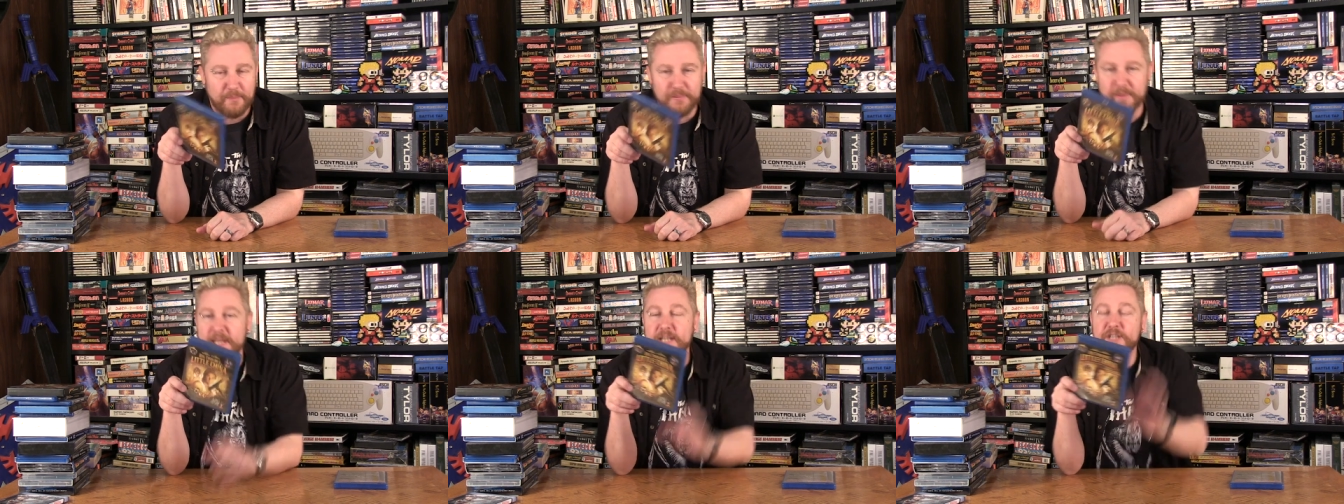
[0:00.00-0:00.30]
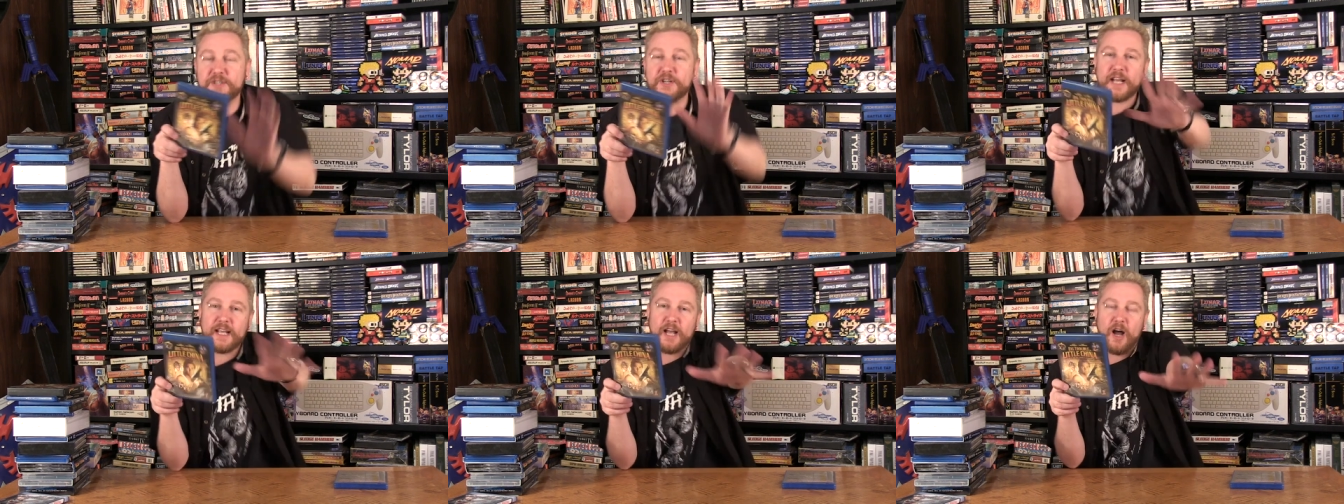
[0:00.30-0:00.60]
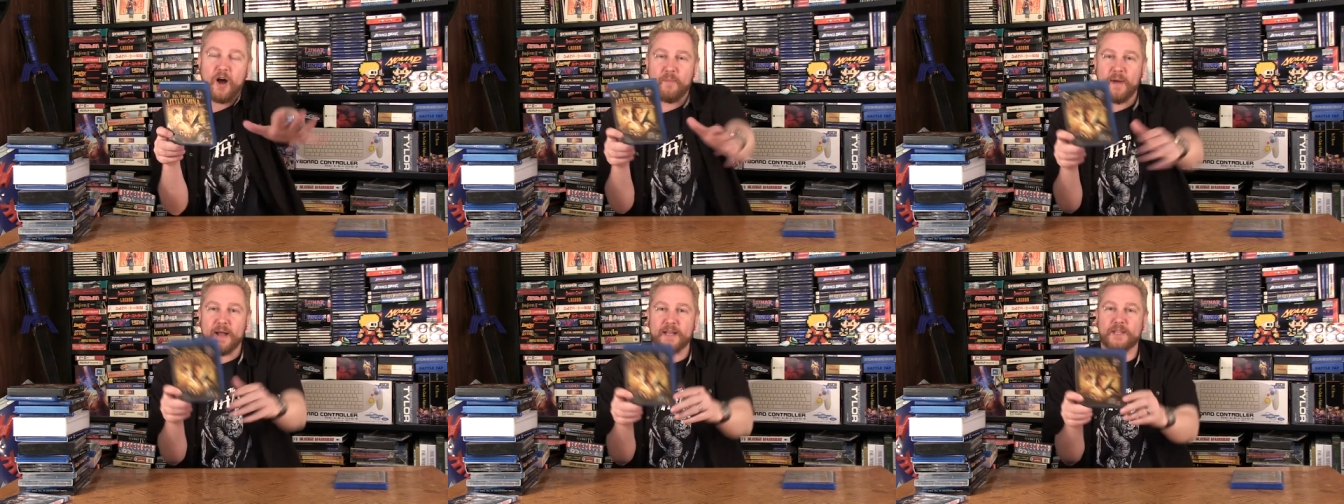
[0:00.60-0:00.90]
Please check
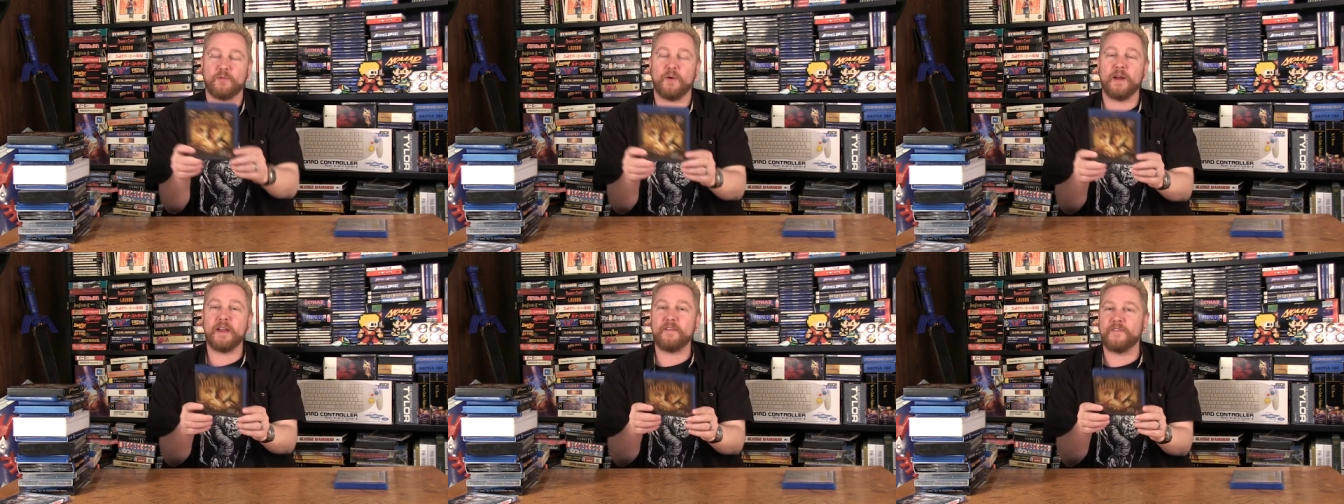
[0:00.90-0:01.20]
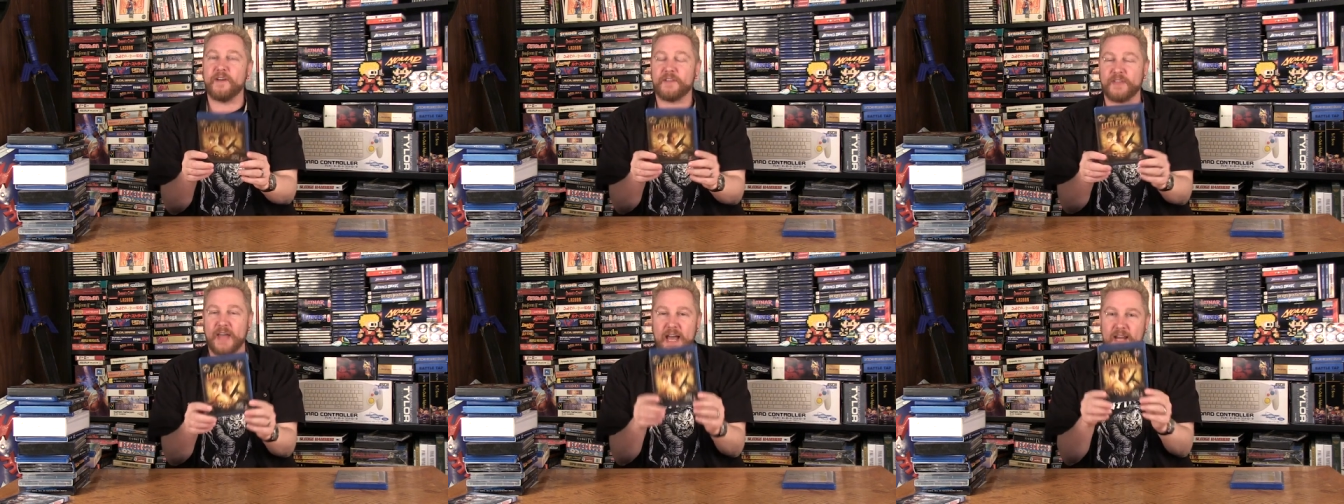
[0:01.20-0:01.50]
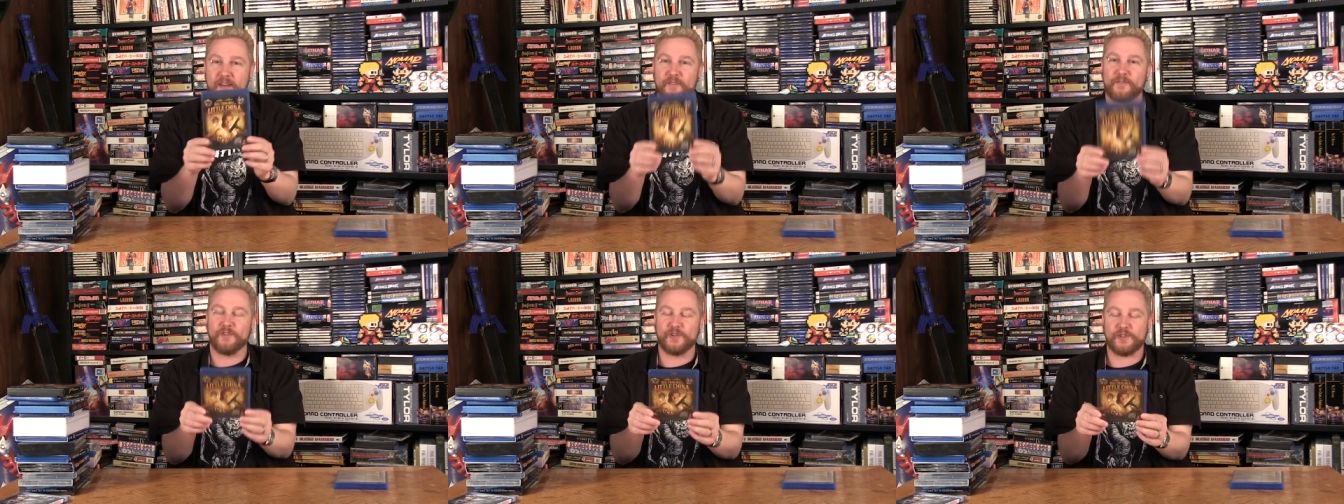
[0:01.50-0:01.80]
out my 25th
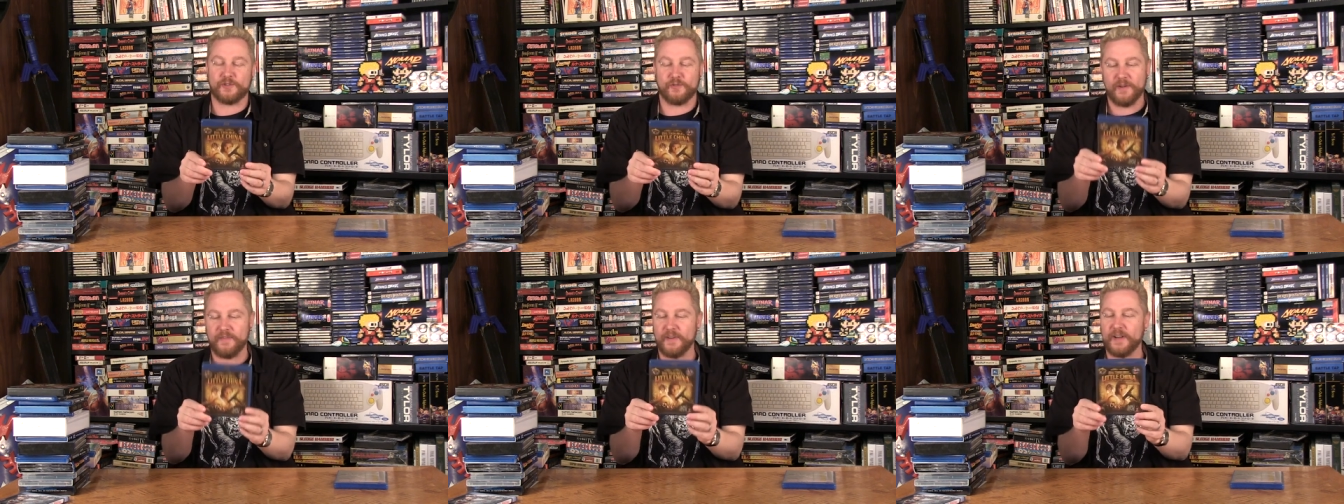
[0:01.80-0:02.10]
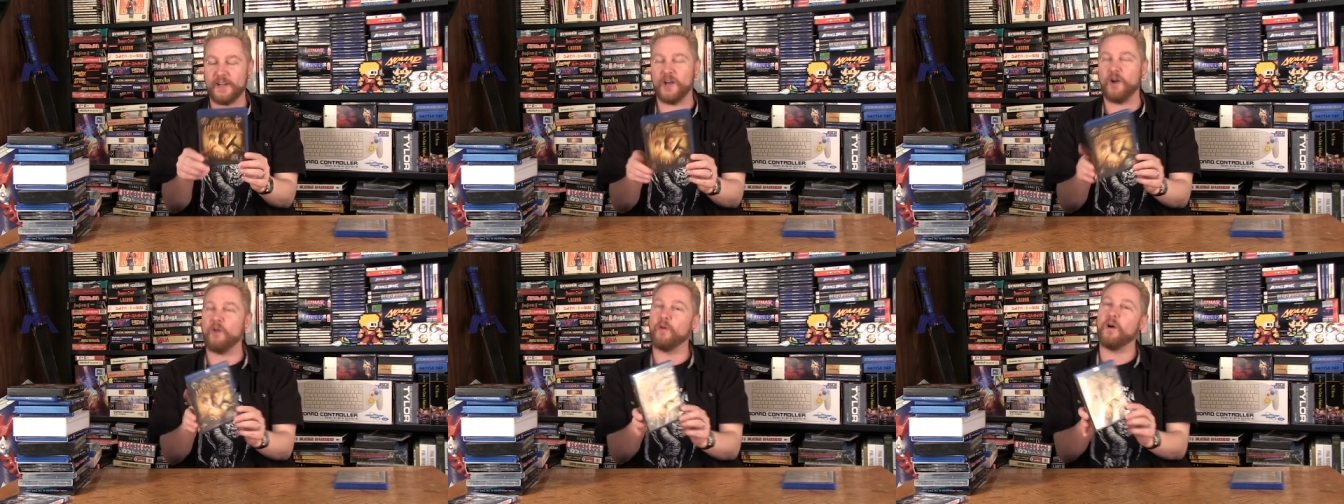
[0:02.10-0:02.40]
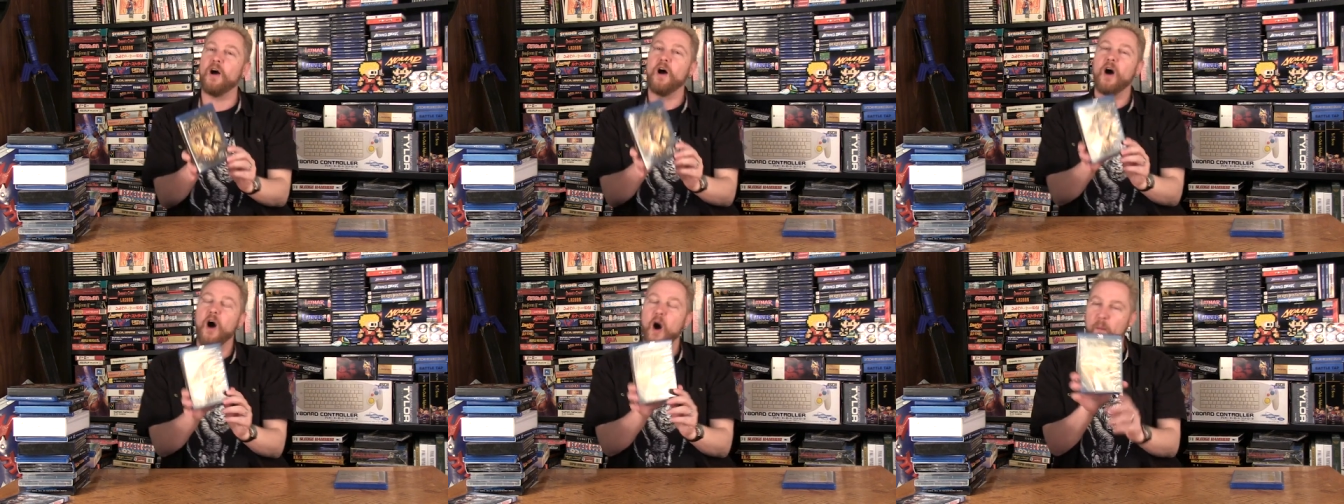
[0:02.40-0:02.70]
anniversary
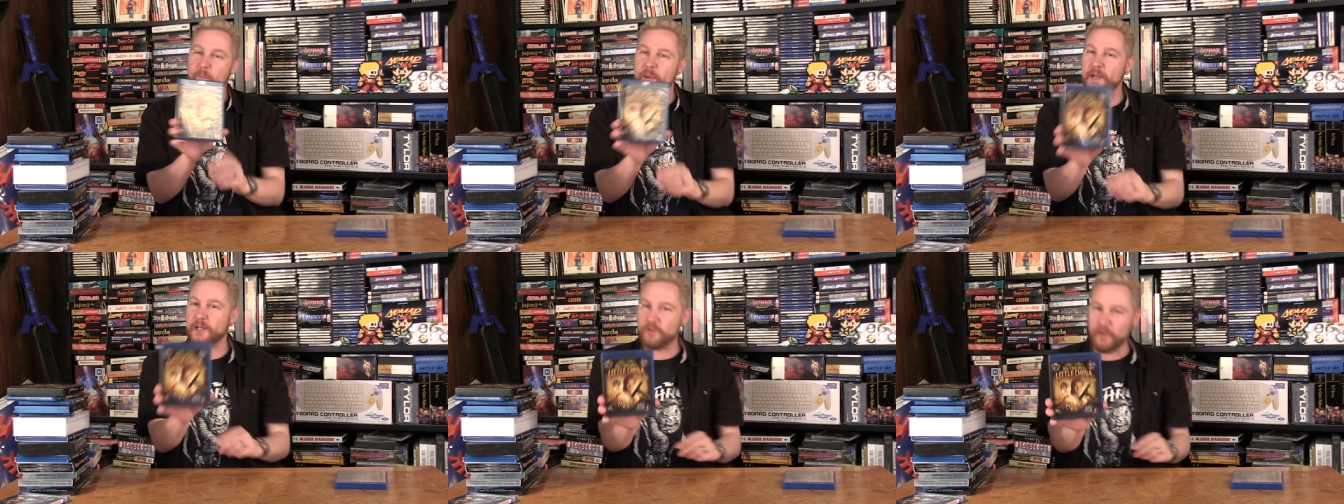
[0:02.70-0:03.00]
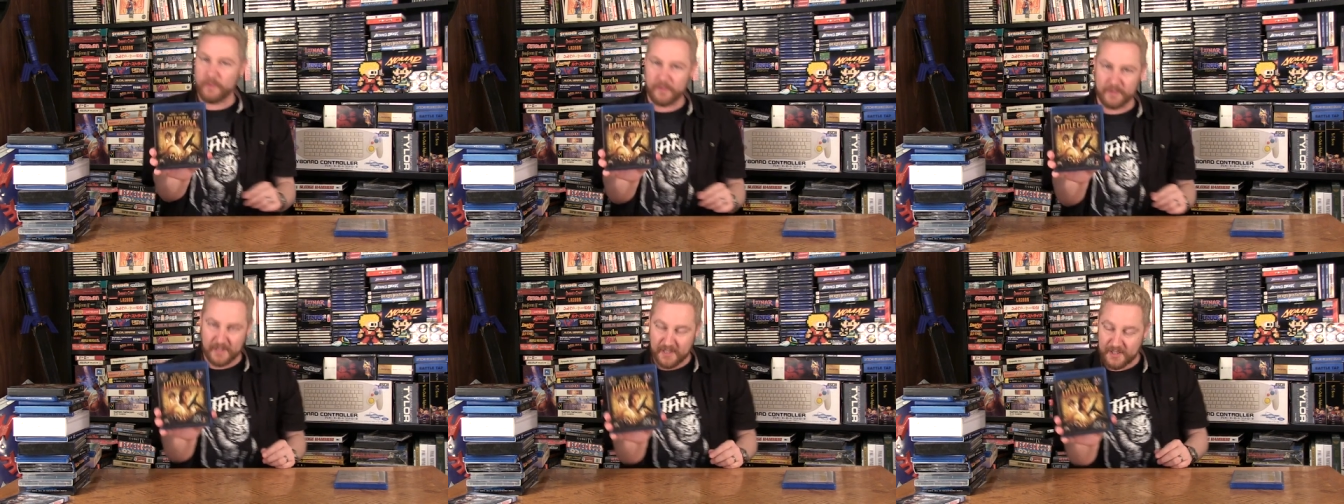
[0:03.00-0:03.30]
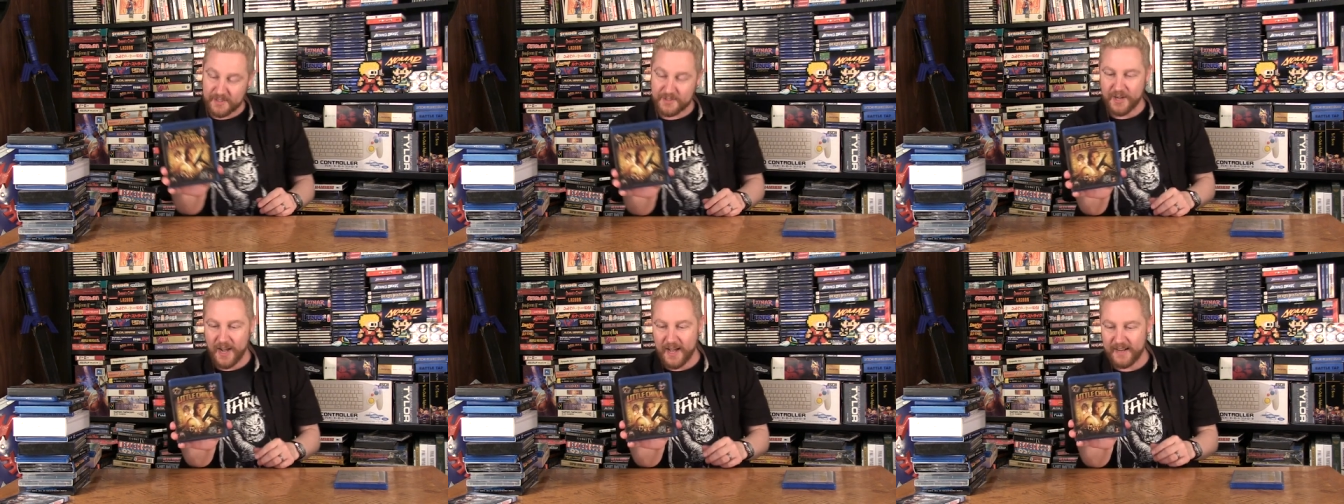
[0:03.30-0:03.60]
video on Big Trouble in
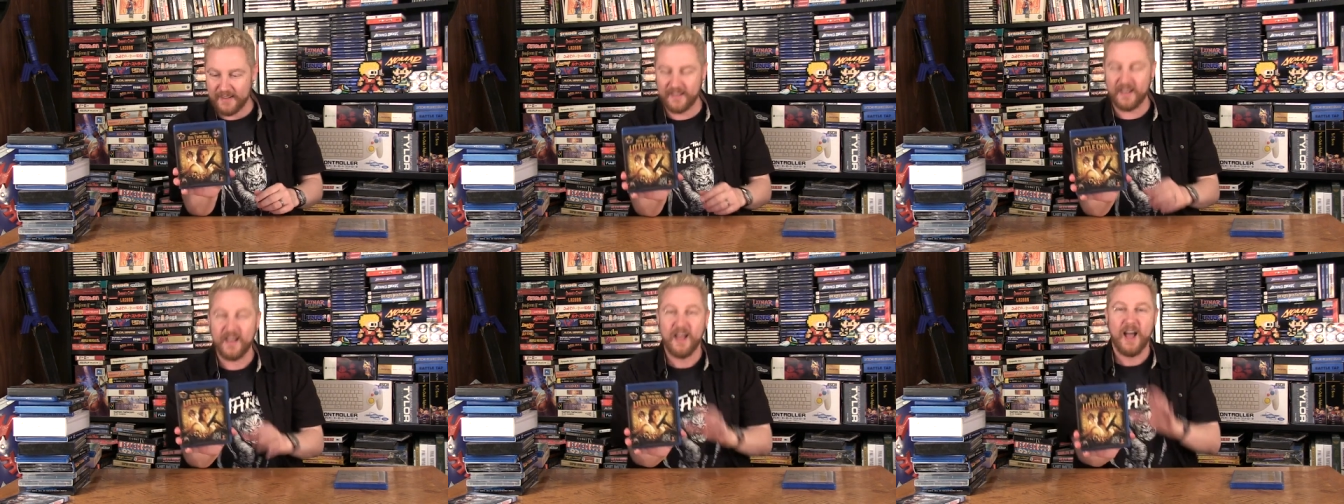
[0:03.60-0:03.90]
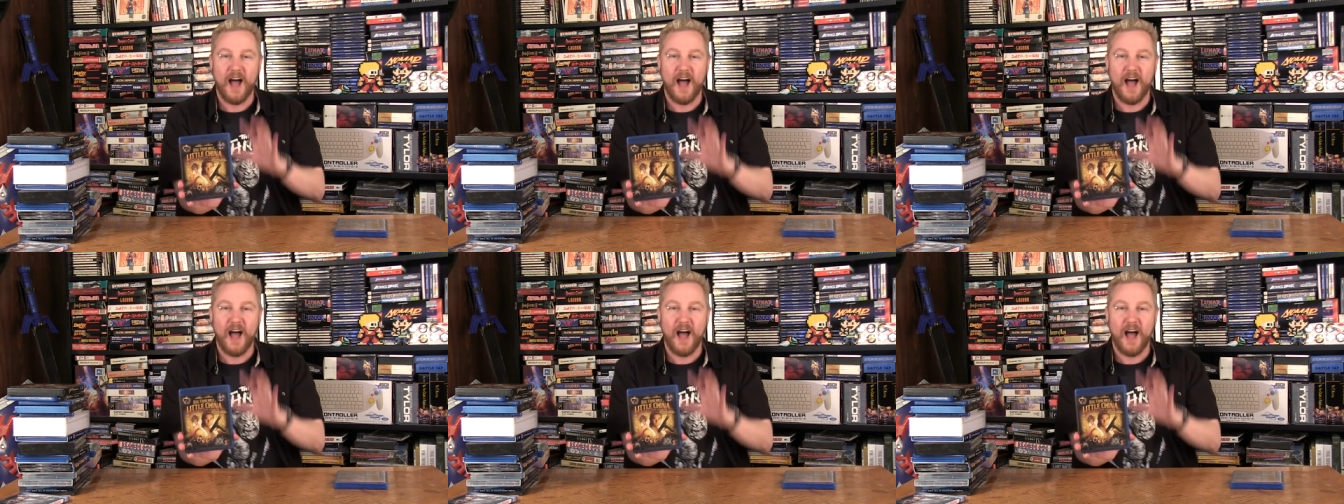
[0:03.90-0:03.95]
Little China.